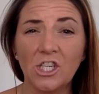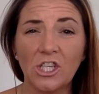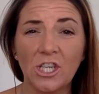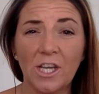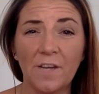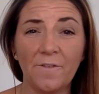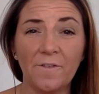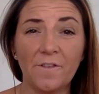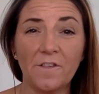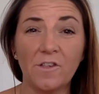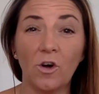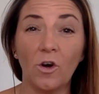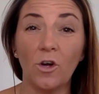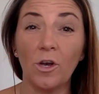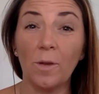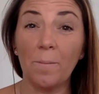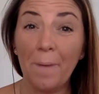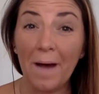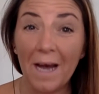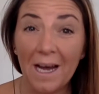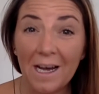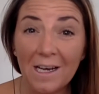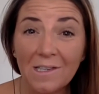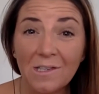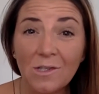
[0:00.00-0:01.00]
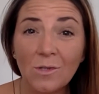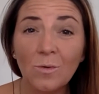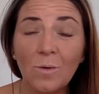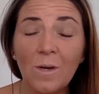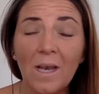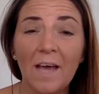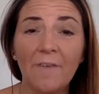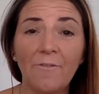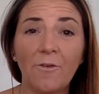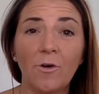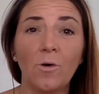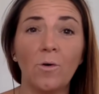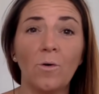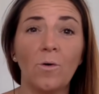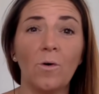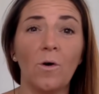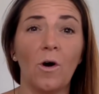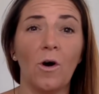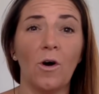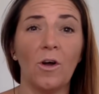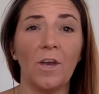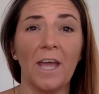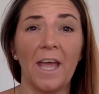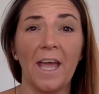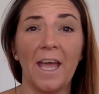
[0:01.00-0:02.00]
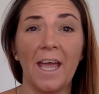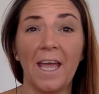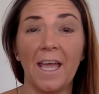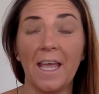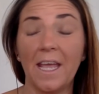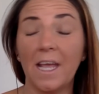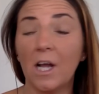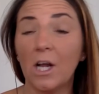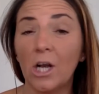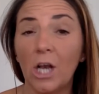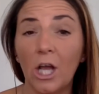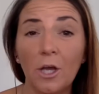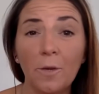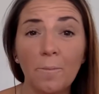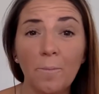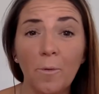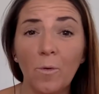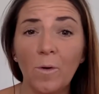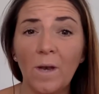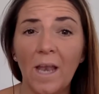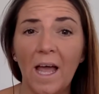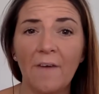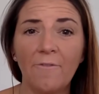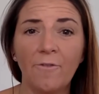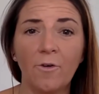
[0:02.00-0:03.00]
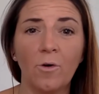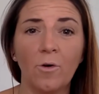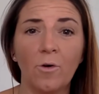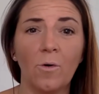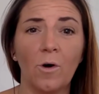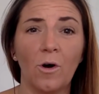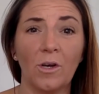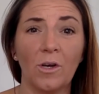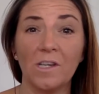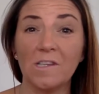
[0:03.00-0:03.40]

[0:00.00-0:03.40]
shifts on a personal level, on a global level,